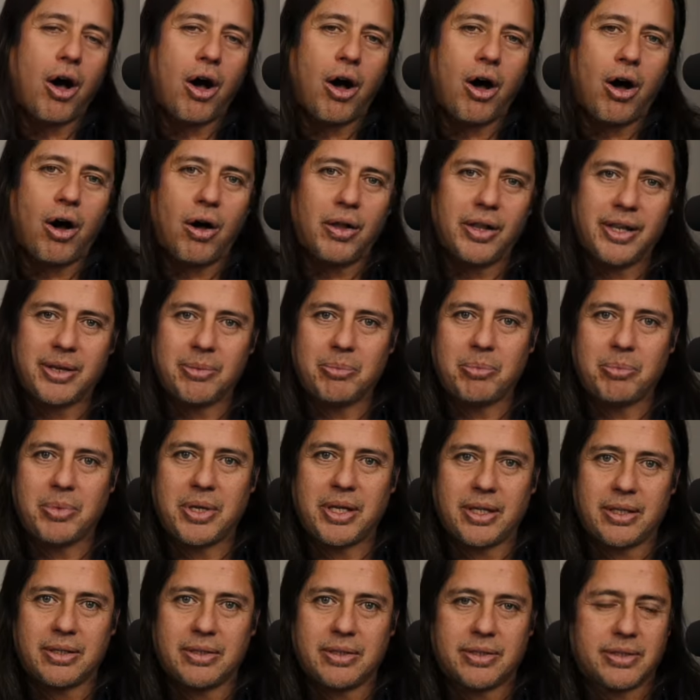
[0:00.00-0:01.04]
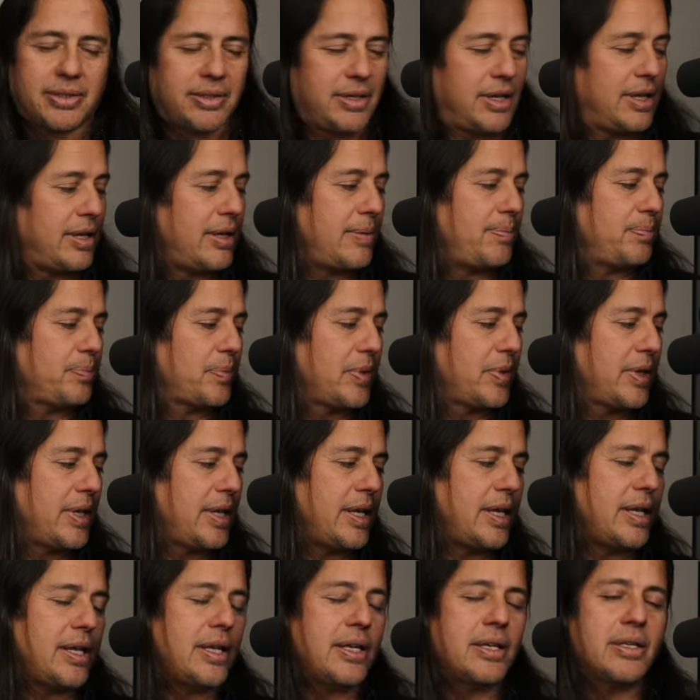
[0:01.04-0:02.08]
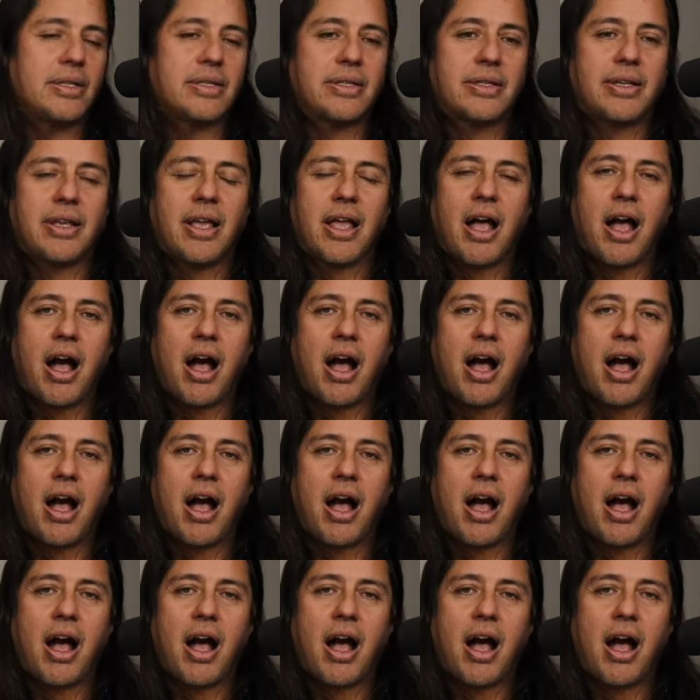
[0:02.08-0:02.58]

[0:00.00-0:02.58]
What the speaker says: All it means is